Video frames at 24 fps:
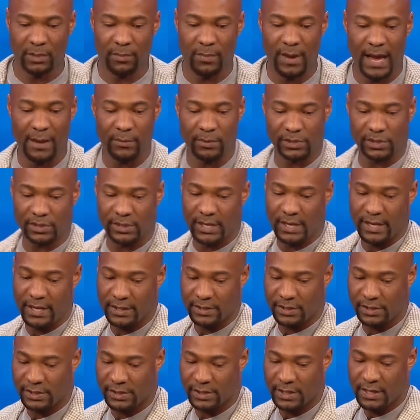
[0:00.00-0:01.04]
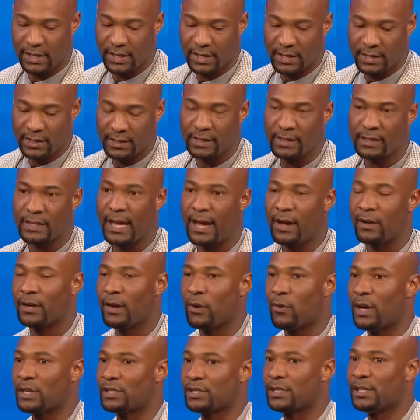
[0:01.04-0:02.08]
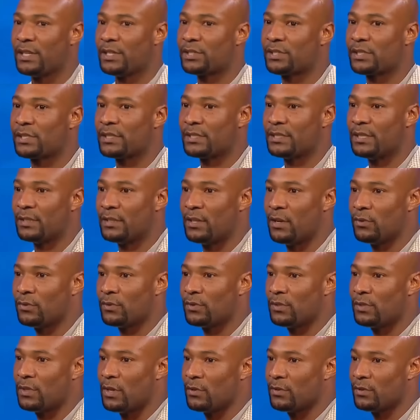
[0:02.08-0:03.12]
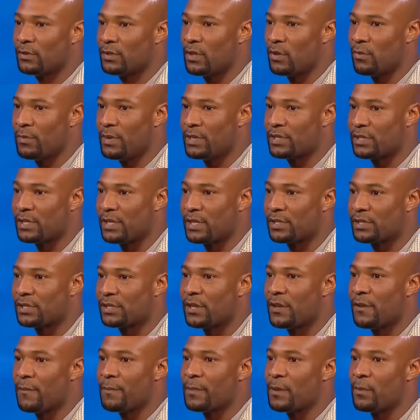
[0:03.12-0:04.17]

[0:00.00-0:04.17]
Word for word: The Bible says, now, now watch this. Don't, don't, don't miss this.